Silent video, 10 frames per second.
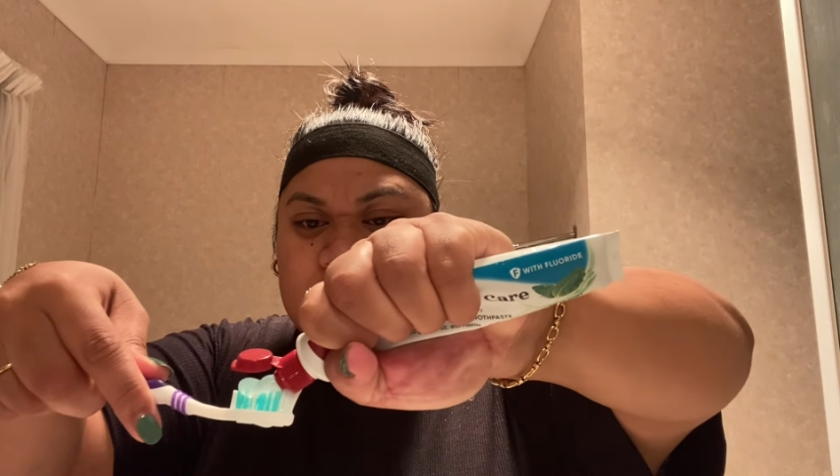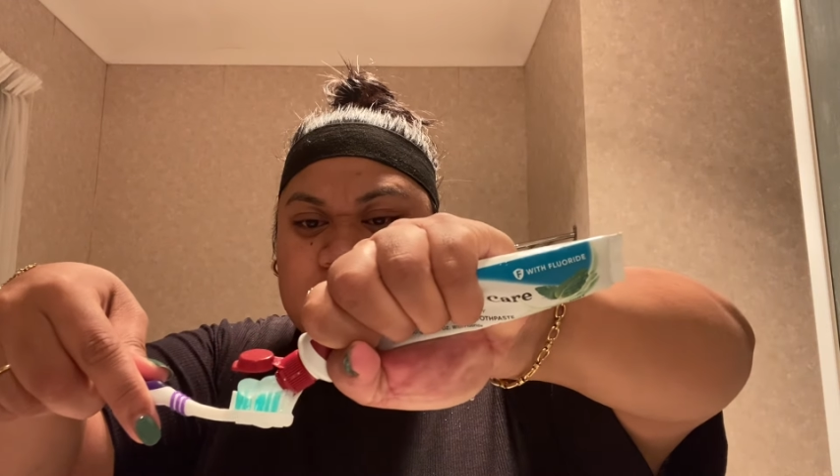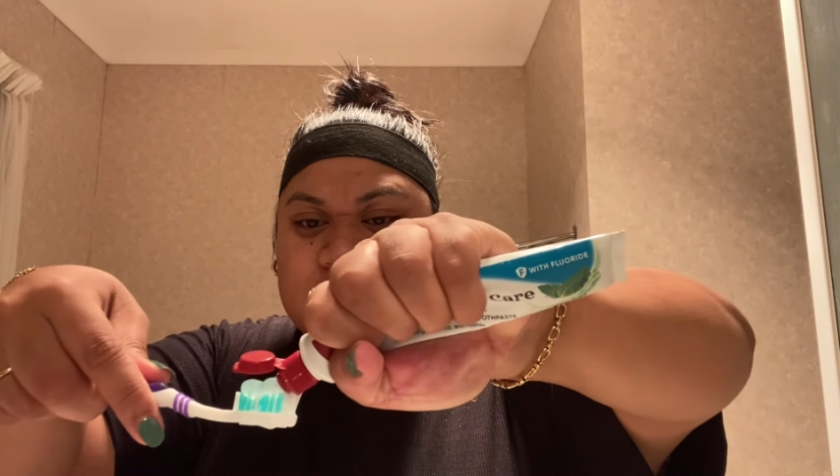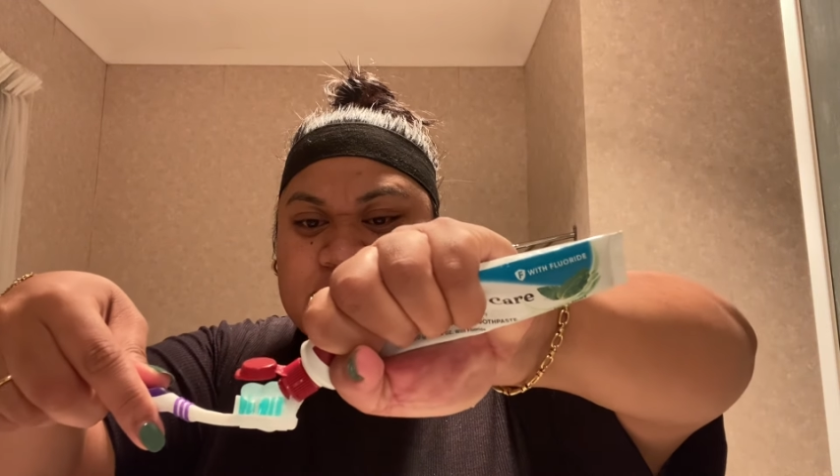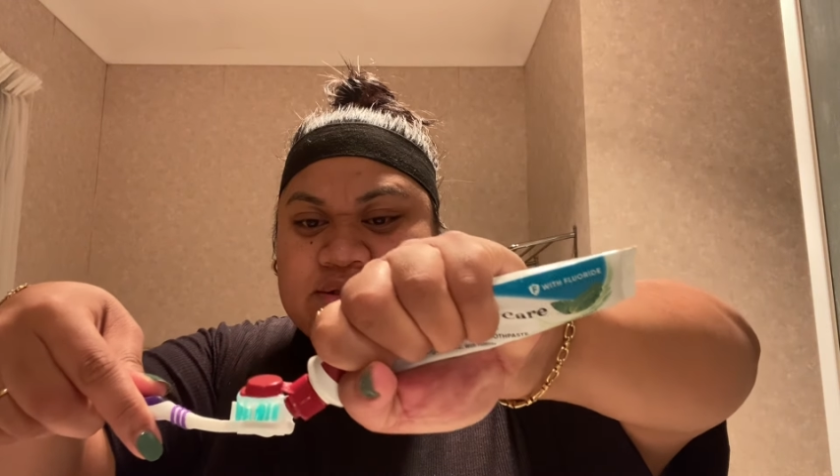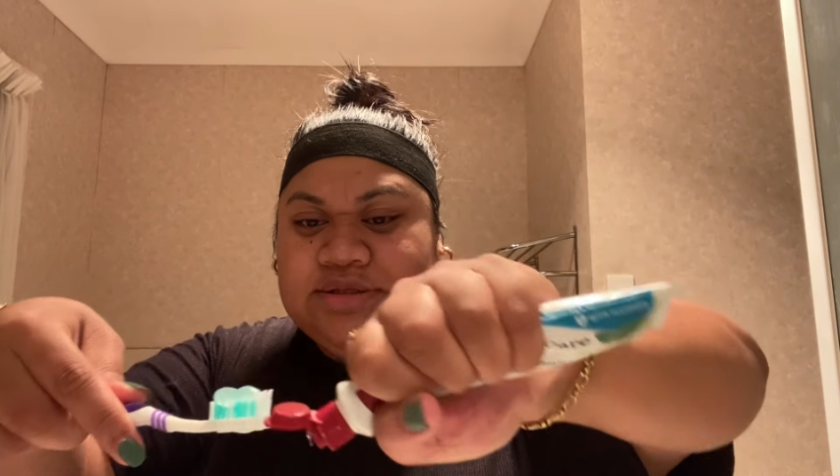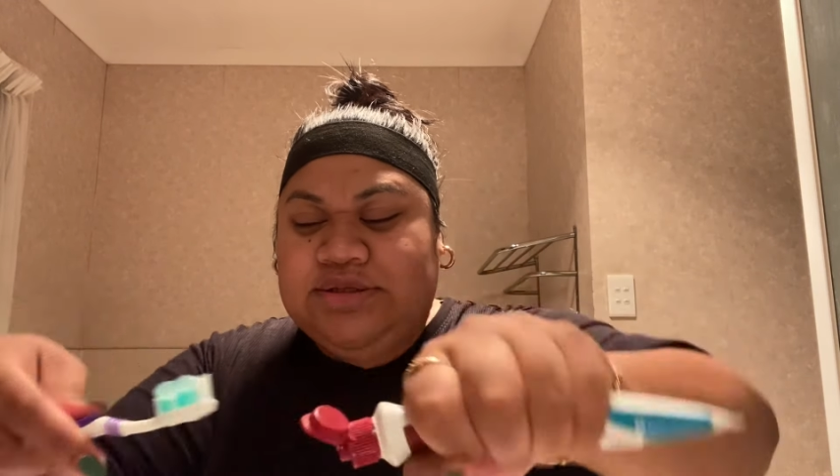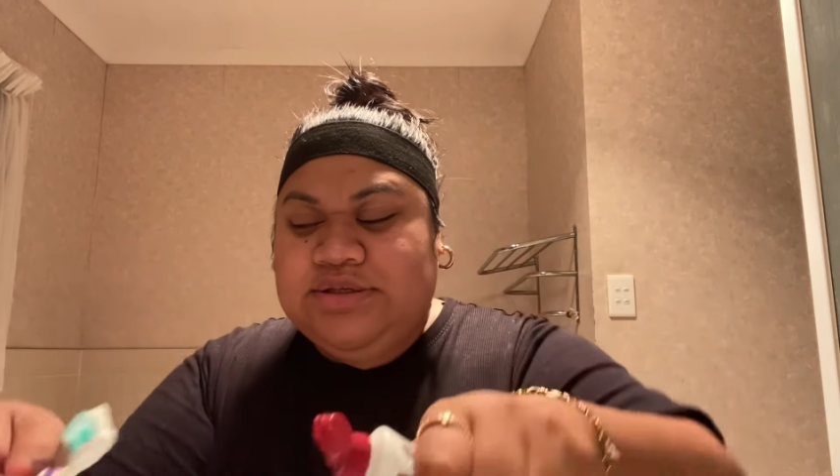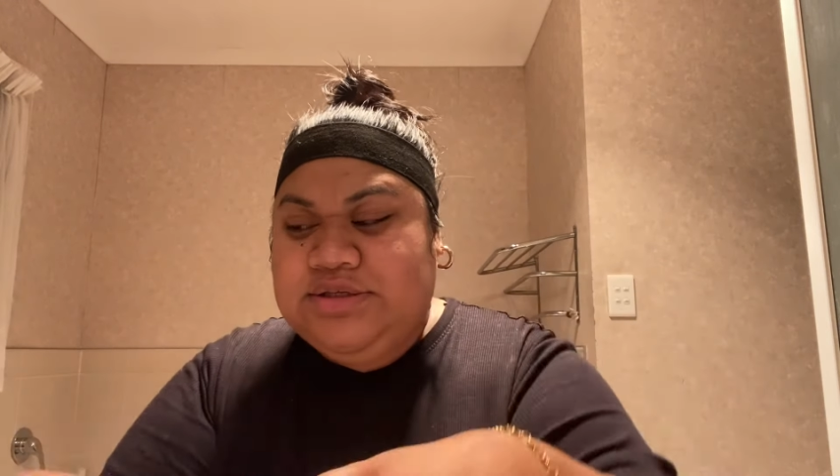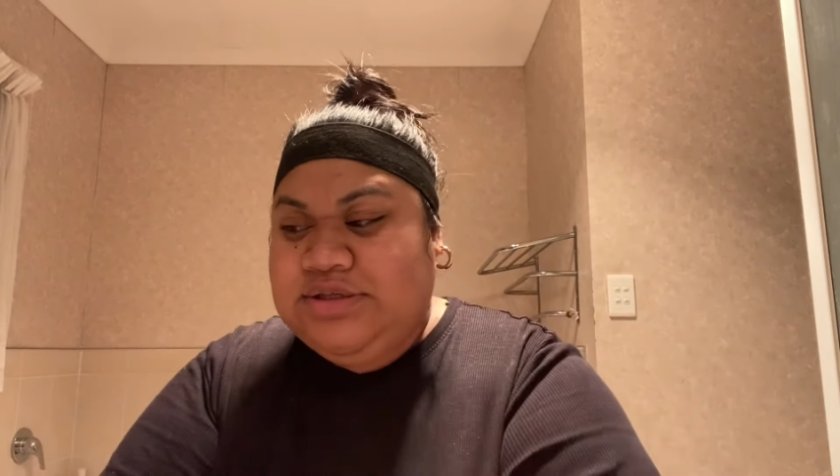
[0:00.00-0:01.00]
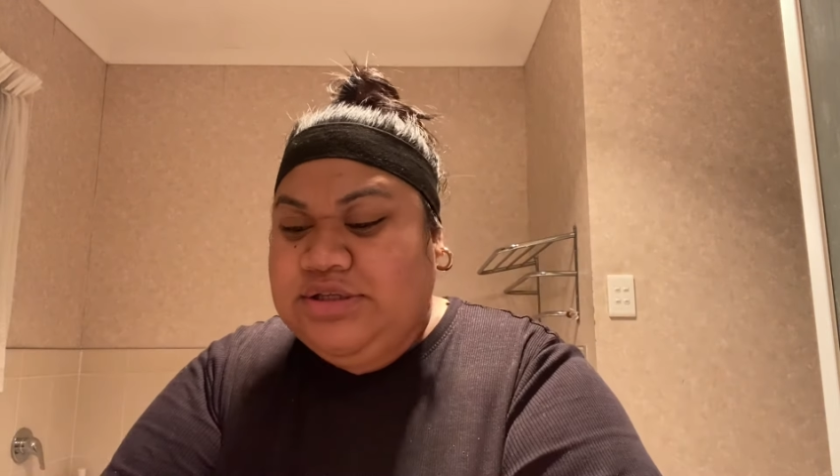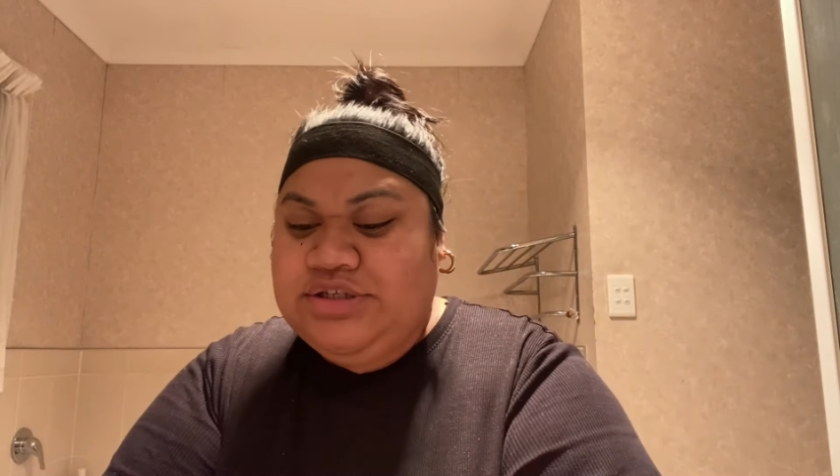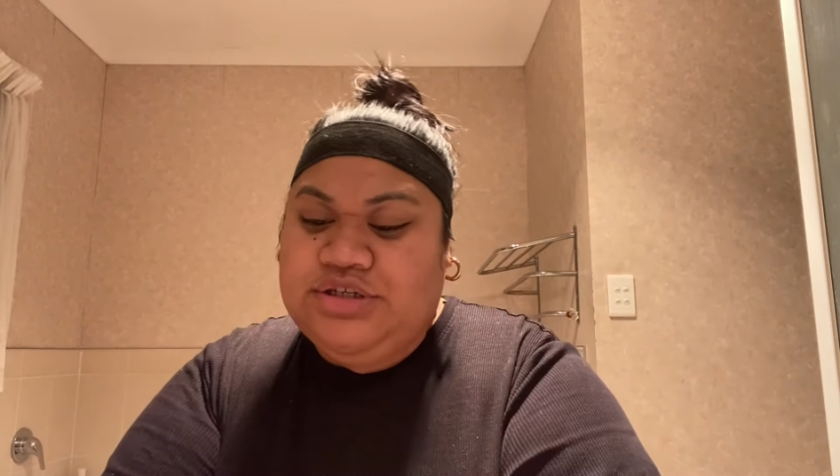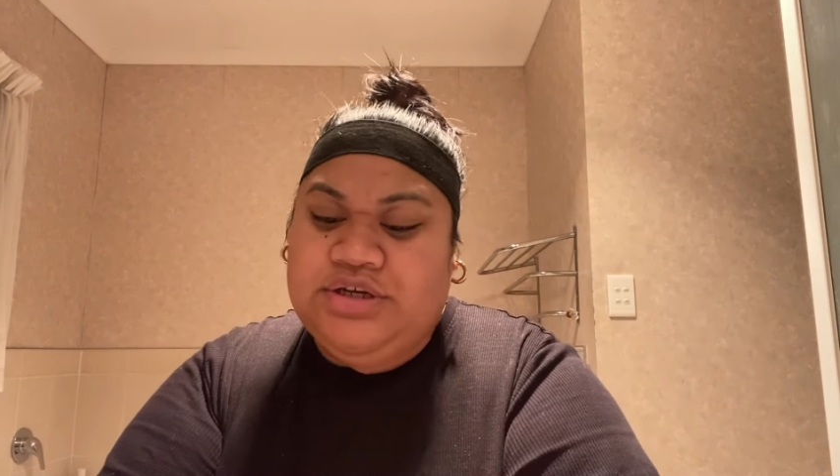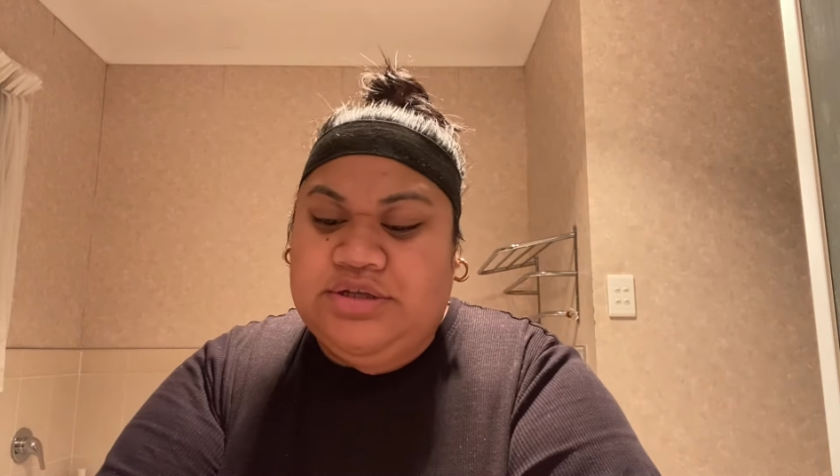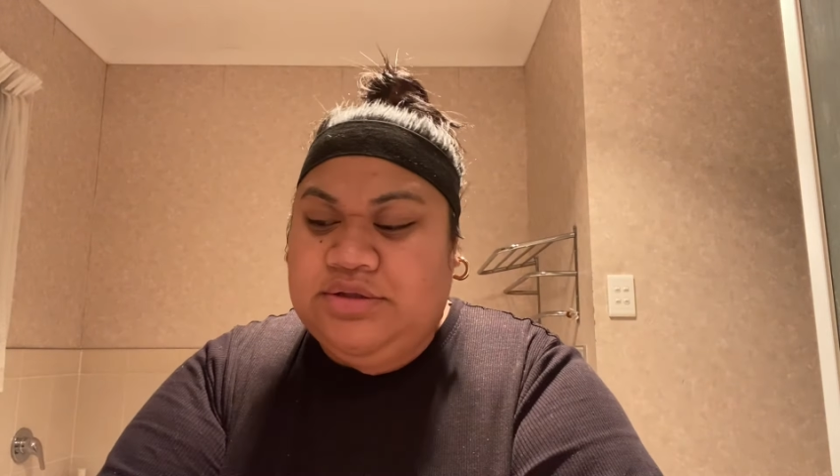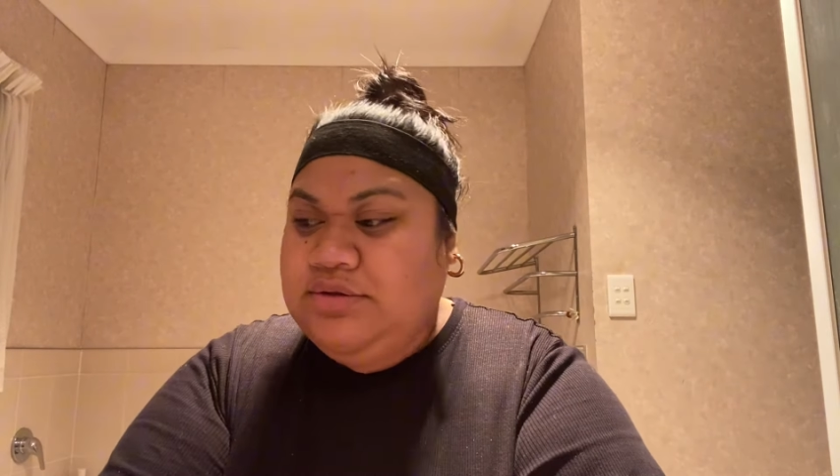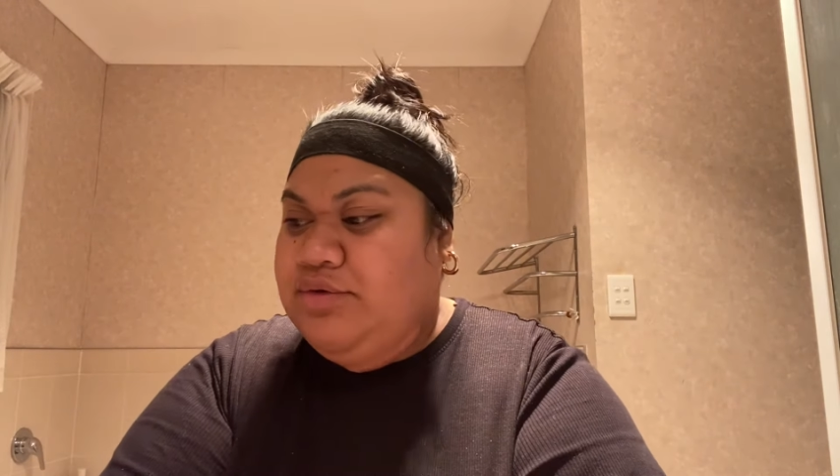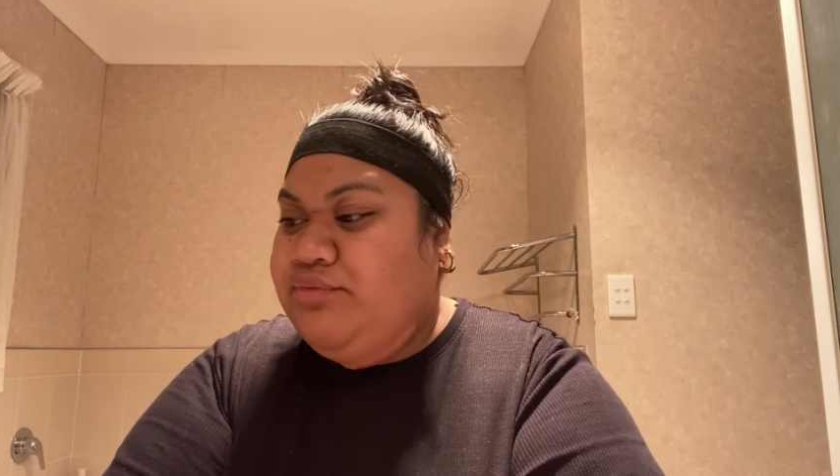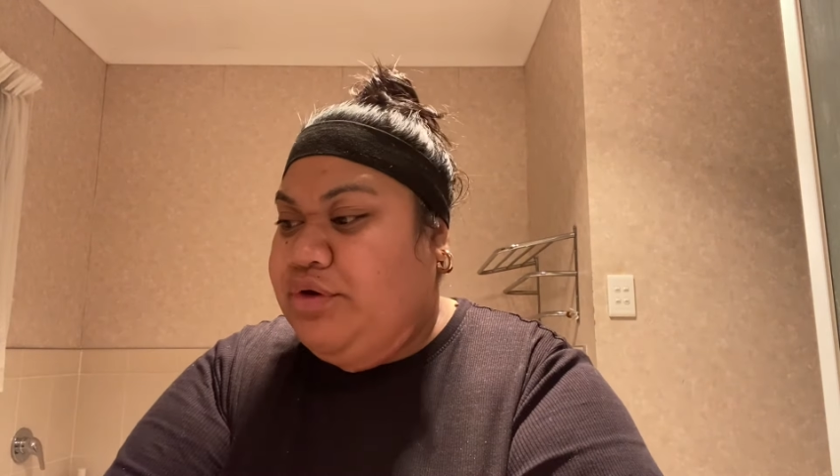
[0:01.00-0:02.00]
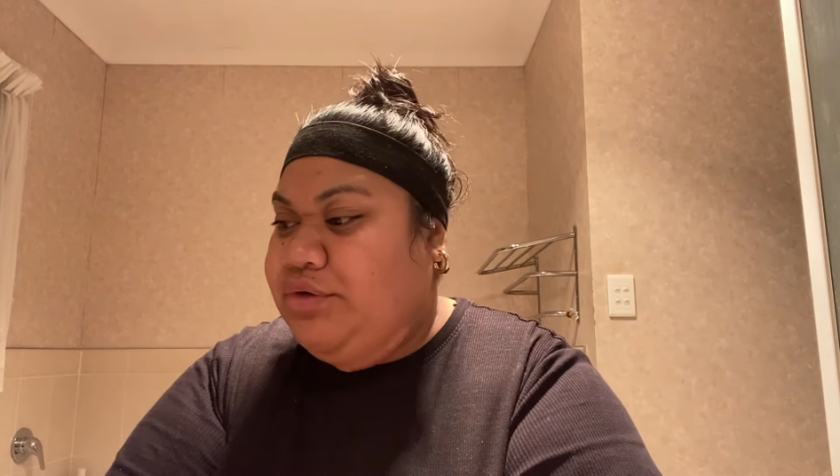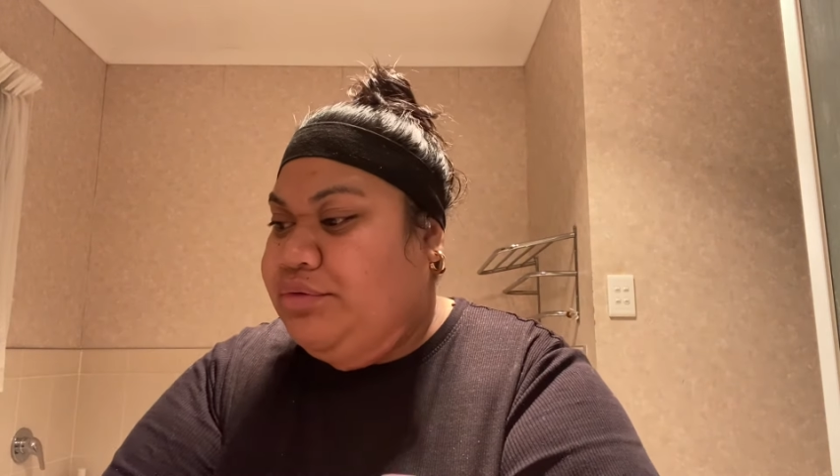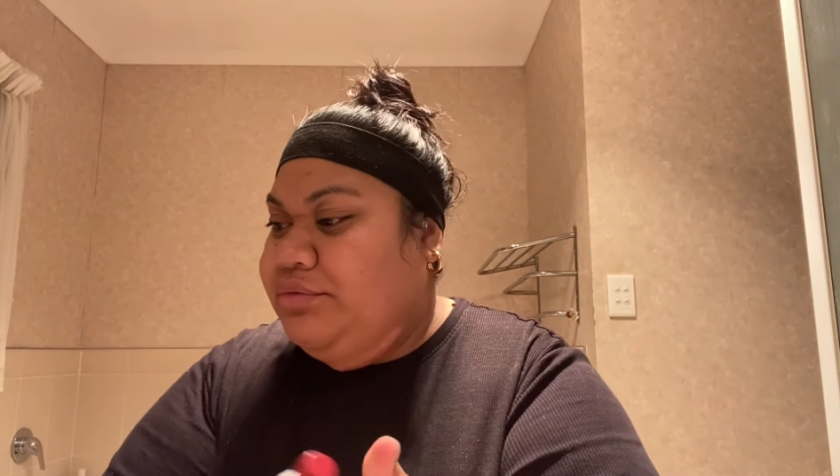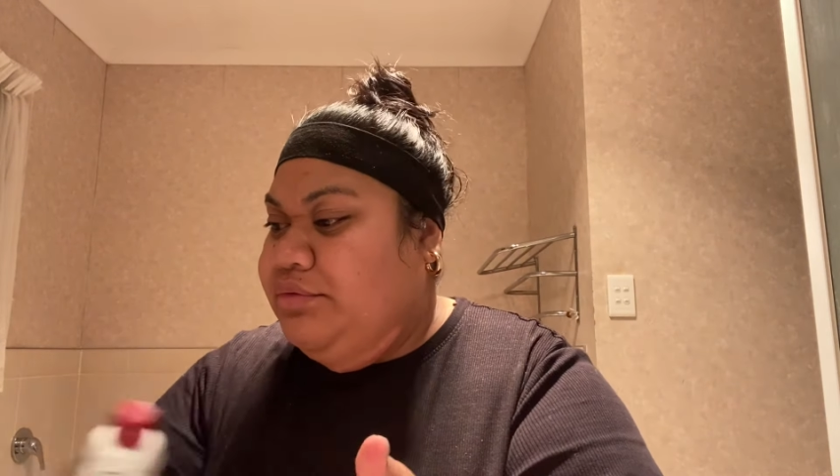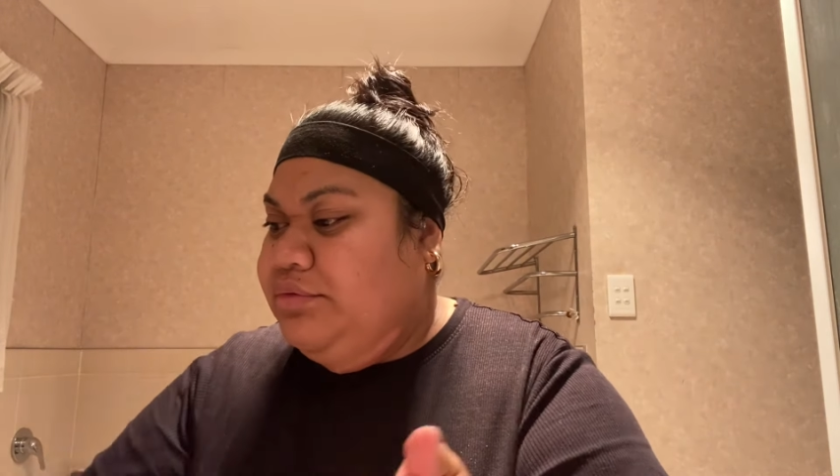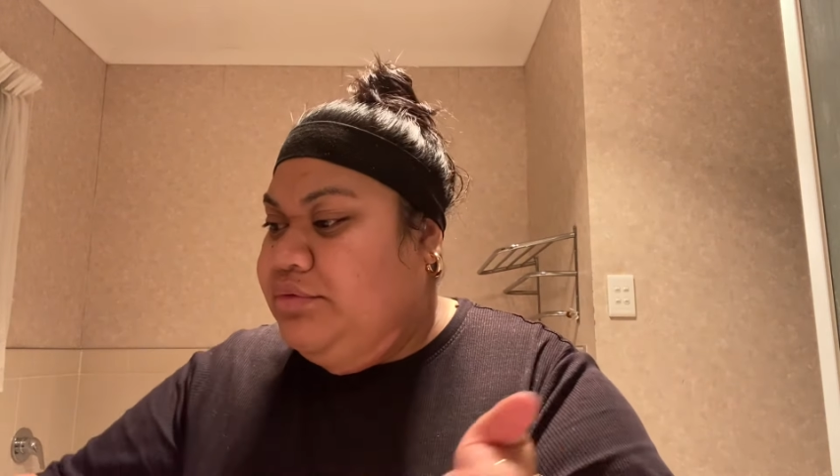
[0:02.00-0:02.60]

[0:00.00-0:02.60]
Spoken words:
This is legit the real